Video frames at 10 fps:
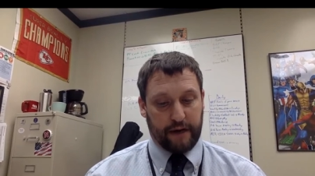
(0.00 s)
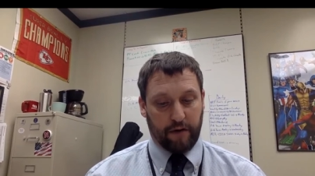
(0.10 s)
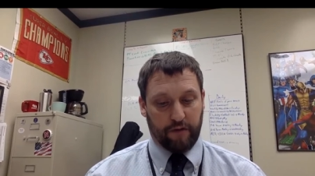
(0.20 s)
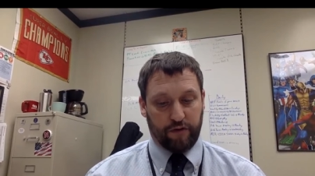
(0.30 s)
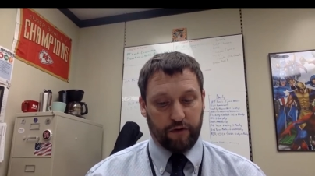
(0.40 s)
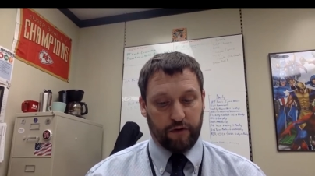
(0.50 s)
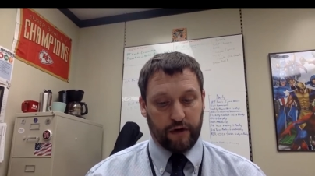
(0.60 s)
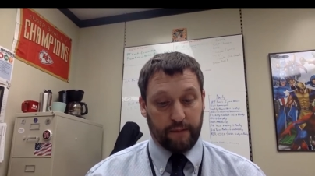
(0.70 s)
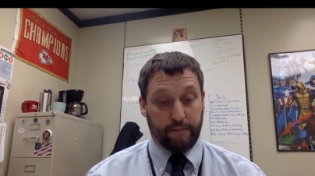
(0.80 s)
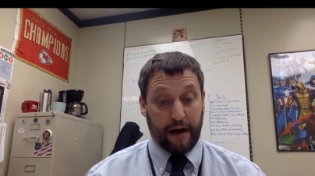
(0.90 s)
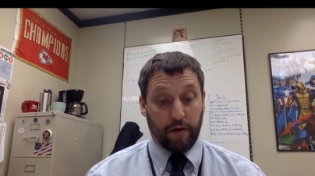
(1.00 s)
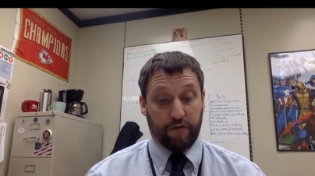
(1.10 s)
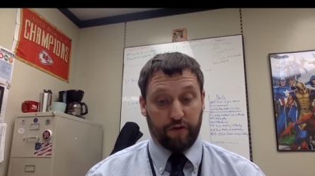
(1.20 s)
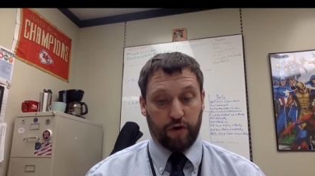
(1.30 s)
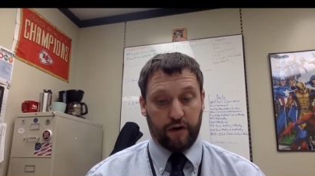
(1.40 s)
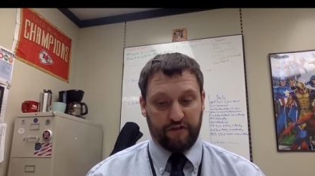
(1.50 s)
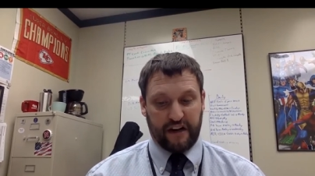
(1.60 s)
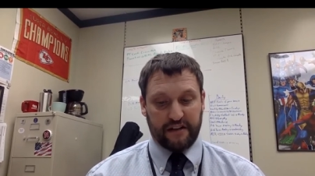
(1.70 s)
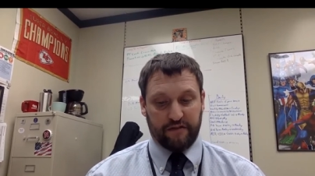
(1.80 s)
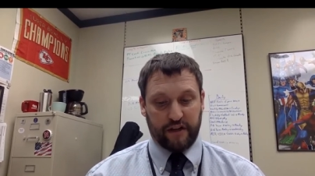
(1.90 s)
powerful, a powerful,
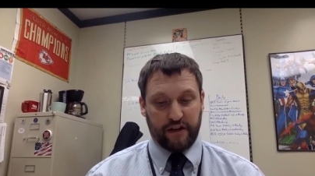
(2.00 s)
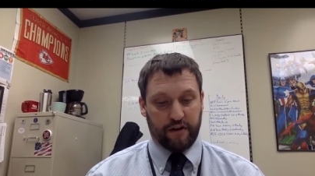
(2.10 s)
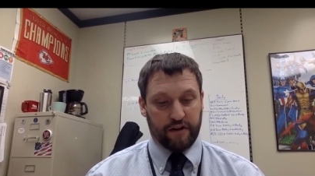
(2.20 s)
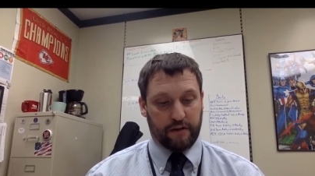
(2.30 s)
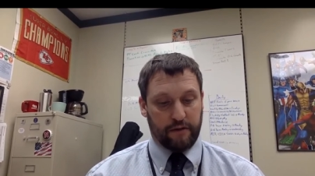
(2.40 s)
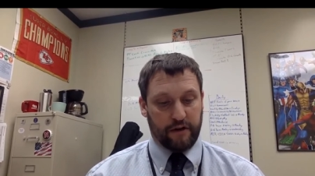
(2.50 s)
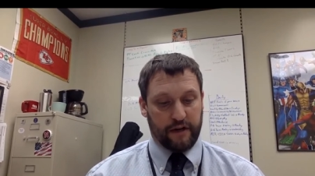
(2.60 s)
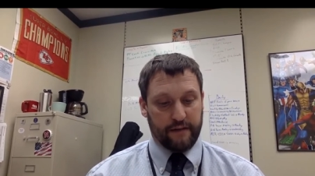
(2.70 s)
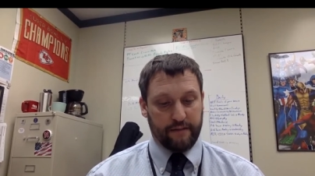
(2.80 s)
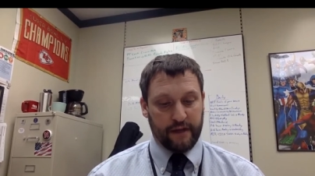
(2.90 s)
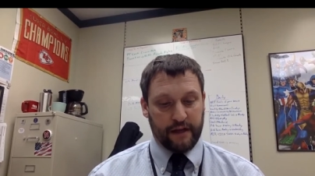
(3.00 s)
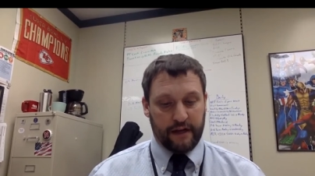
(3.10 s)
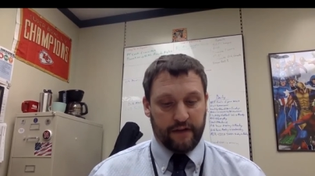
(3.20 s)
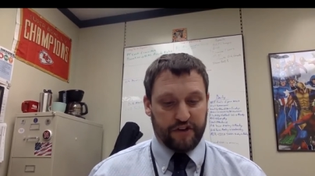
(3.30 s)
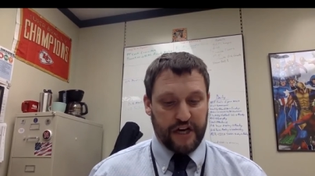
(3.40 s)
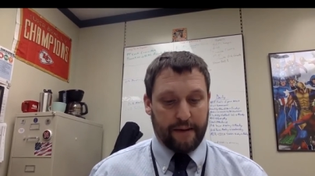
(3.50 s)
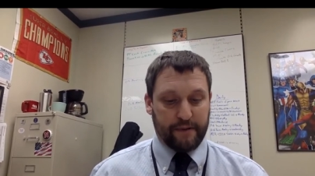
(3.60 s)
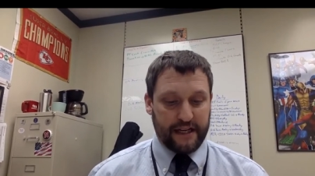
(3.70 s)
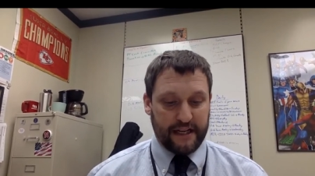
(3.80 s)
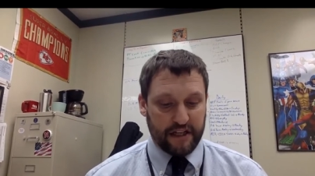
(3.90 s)
effective leader in the community. The
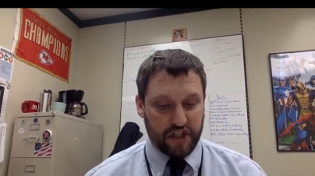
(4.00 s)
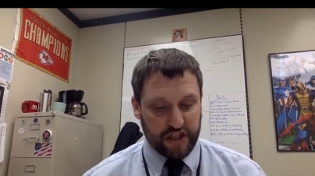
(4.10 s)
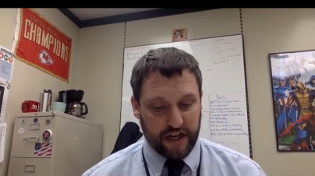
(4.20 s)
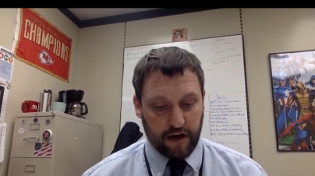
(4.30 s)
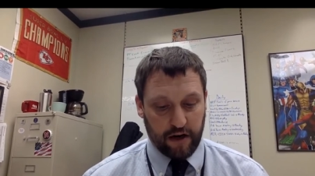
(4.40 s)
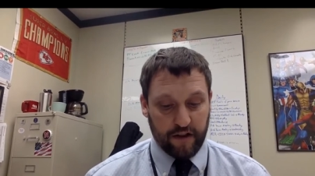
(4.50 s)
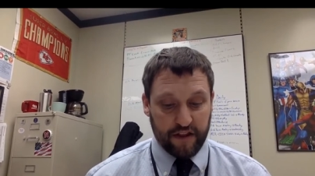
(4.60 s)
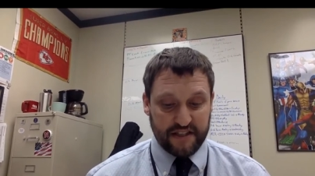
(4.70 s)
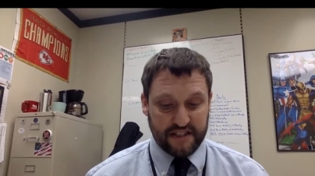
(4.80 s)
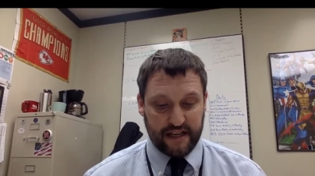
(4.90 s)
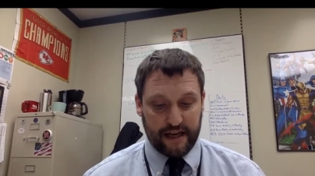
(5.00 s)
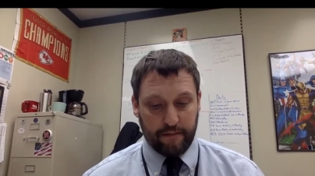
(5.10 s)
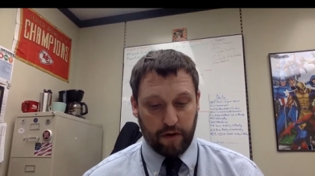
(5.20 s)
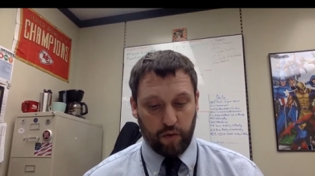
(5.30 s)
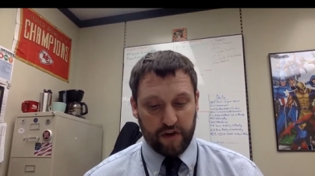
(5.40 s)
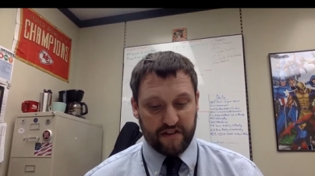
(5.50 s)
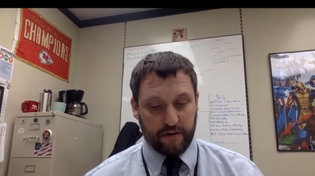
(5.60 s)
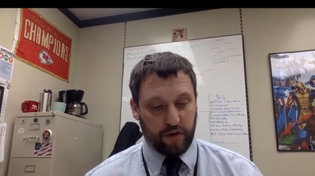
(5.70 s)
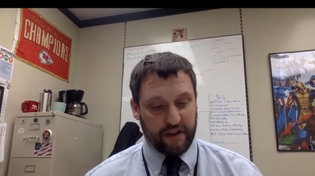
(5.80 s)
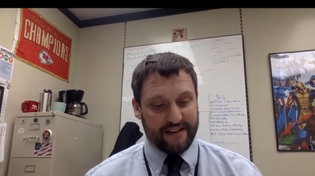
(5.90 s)
Japanese share this same
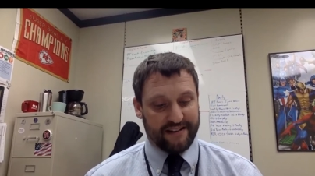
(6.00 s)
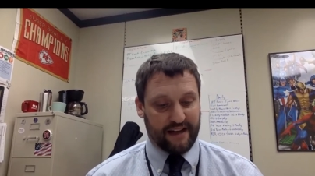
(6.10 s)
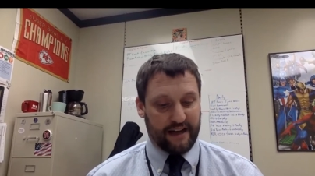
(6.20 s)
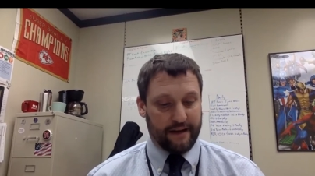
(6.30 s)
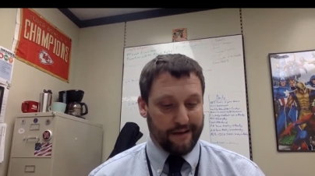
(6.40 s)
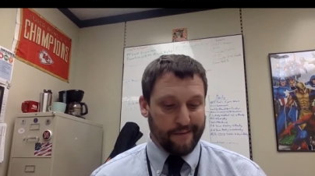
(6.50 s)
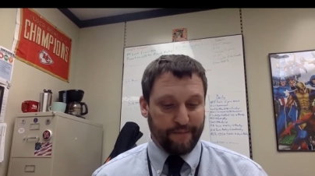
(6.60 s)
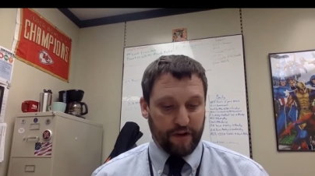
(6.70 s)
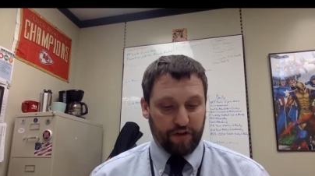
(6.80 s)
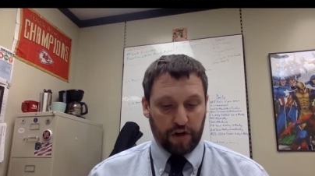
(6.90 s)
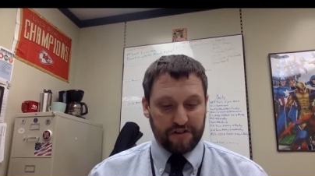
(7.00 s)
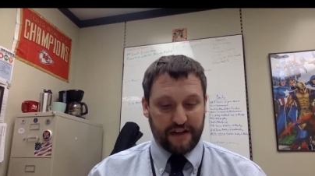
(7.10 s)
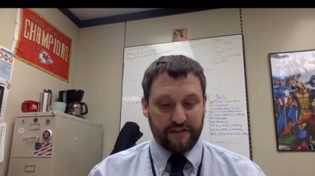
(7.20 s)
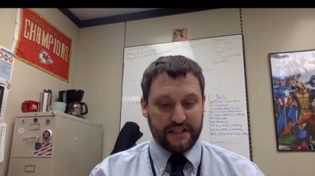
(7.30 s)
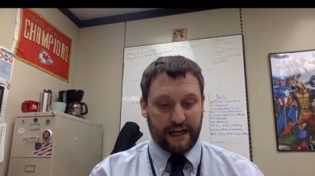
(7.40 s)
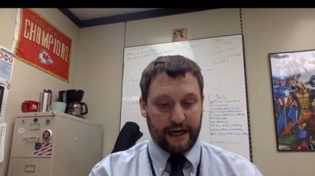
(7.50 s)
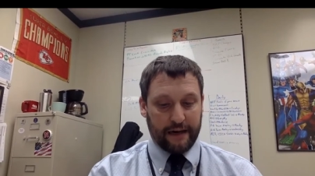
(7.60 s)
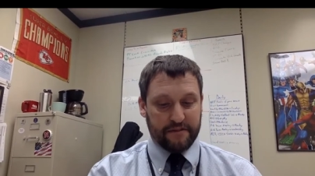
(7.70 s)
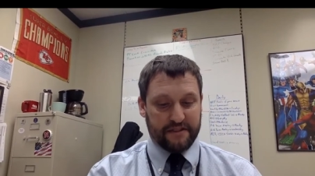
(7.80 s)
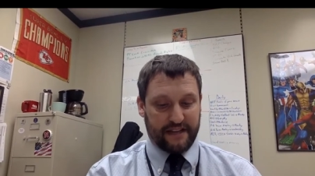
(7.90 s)
wisdom when they say, fall seven
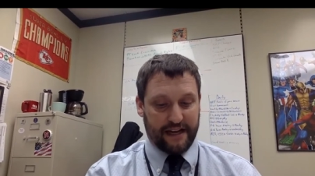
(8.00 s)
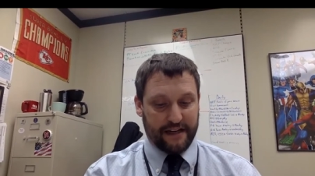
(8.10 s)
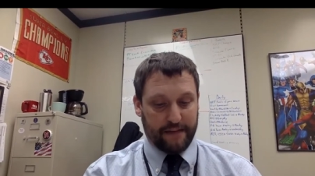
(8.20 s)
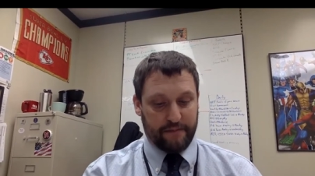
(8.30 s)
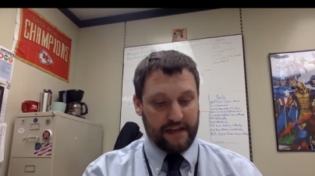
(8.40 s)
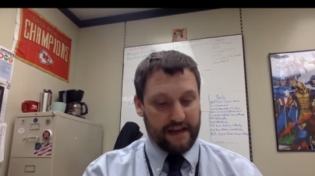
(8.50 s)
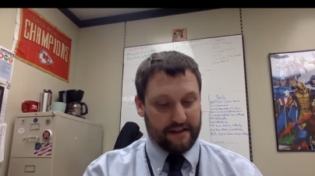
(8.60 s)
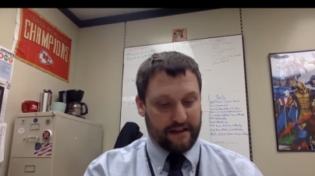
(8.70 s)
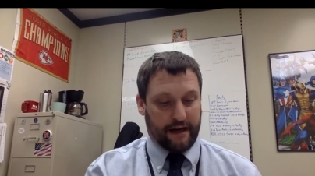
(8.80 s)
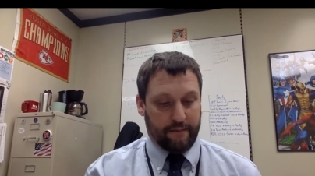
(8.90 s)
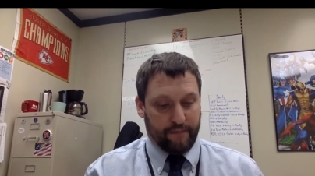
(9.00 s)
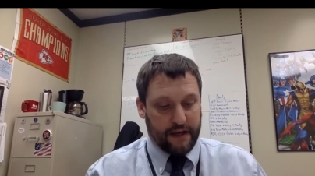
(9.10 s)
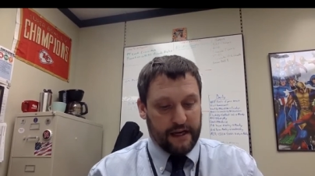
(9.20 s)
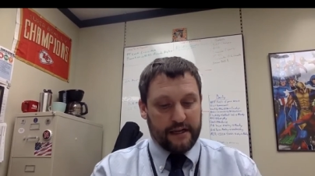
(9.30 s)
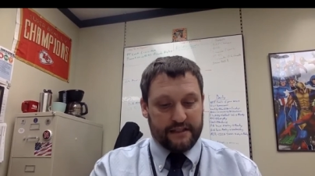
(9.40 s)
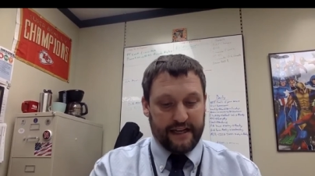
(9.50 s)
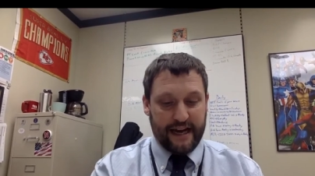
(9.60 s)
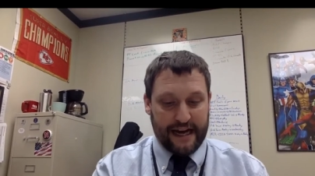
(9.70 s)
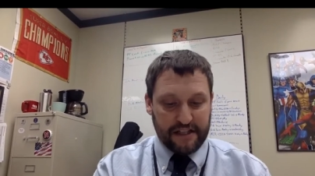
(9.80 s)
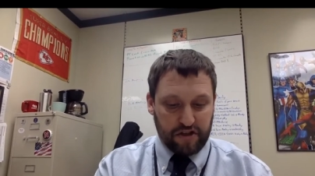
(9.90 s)
times, stand up the eighth time.
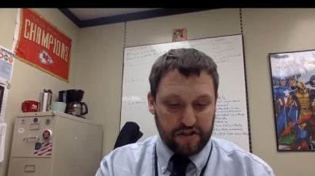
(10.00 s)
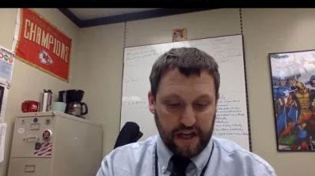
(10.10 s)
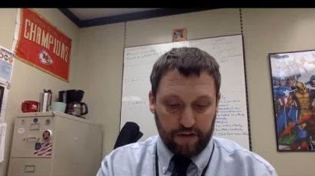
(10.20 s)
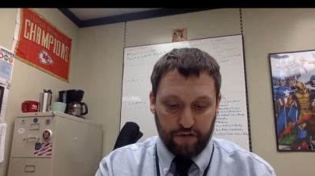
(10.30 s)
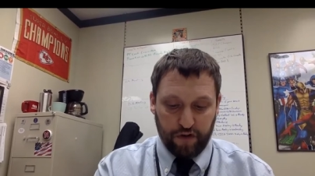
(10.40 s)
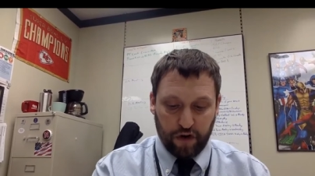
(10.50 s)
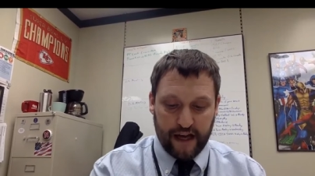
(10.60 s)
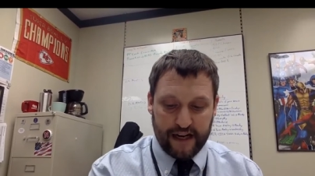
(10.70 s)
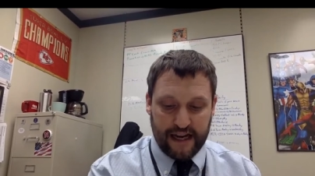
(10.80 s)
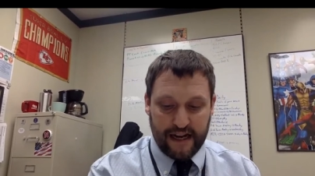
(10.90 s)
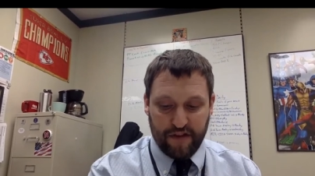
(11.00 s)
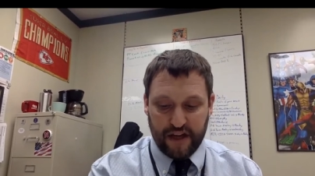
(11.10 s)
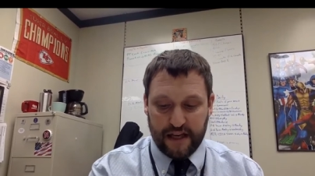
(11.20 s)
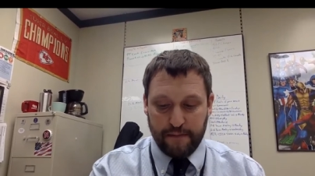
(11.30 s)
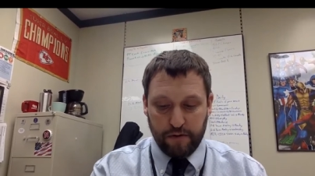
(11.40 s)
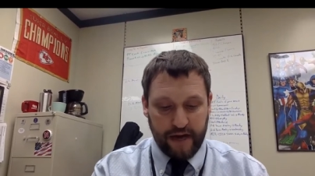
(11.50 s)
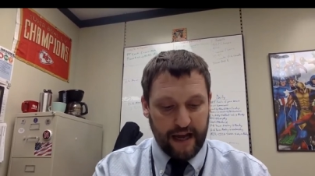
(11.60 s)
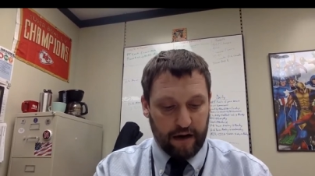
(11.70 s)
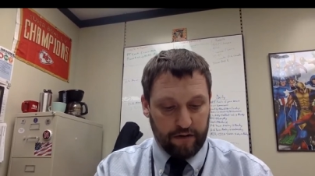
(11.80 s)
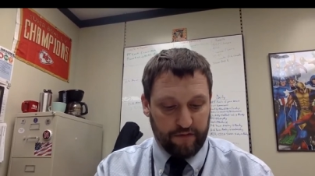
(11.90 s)
Today, ask yourself if you're letting anything keep you
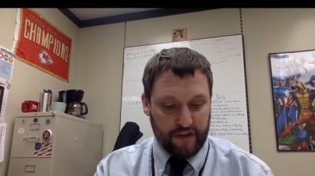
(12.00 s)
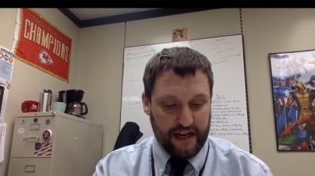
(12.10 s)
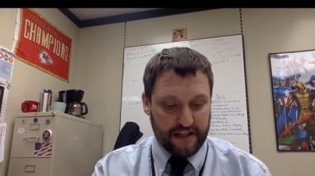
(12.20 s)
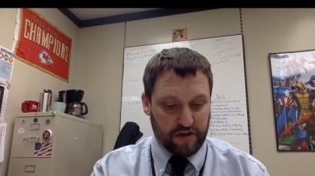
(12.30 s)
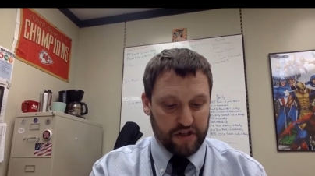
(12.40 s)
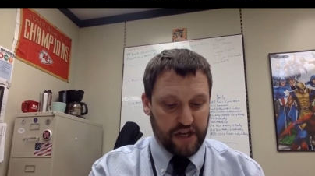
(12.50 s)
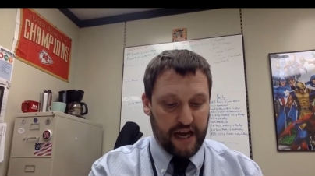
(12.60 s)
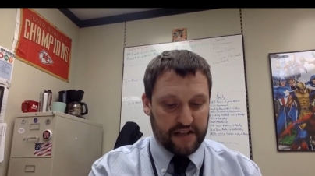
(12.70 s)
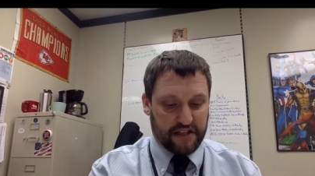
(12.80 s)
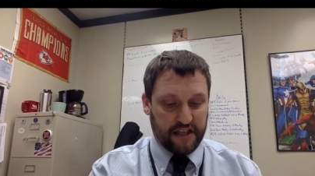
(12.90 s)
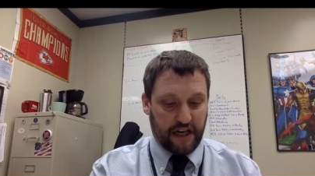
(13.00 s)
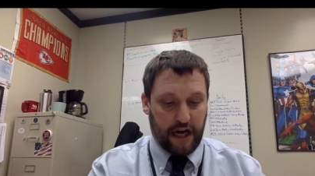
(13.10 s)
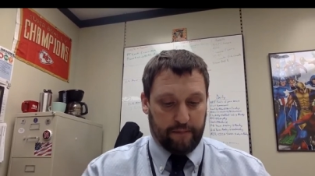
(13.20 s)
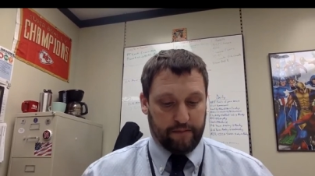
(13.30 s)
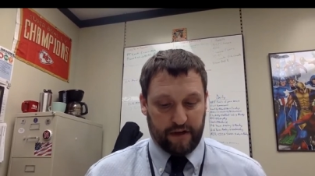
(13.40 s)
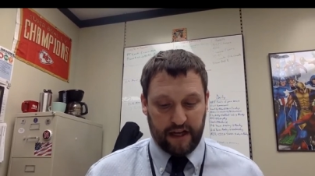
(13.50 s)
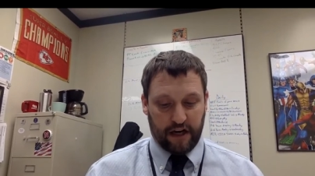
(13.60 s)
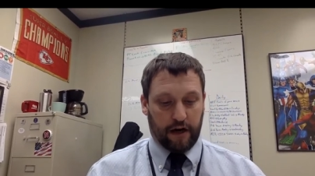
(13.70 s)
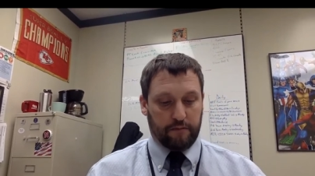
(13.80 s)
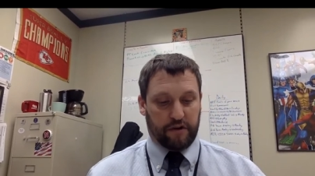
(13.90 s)
down. If the answer is yes, get up and
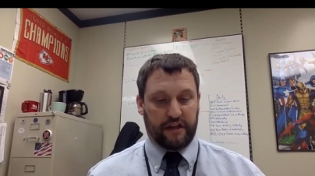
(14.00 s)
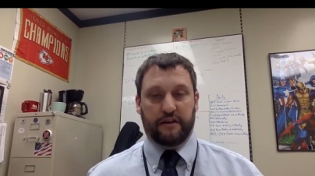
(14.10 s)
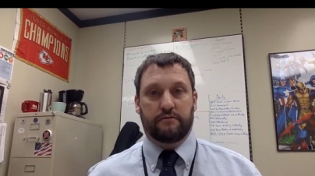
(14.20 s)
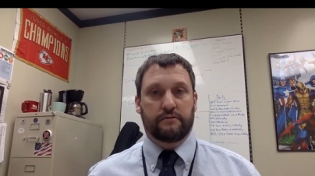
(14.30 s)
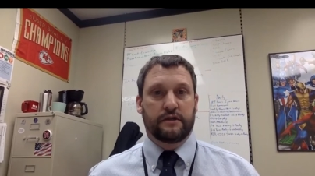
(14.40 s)
get on with it.